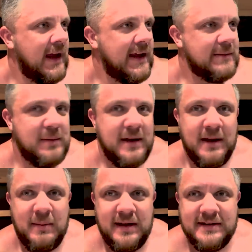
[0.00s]
It's been an
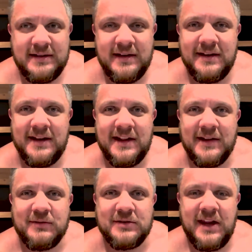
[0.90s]
amazing
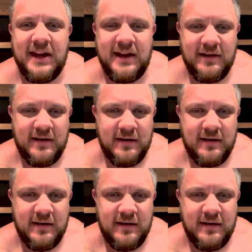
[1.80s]
little stay here.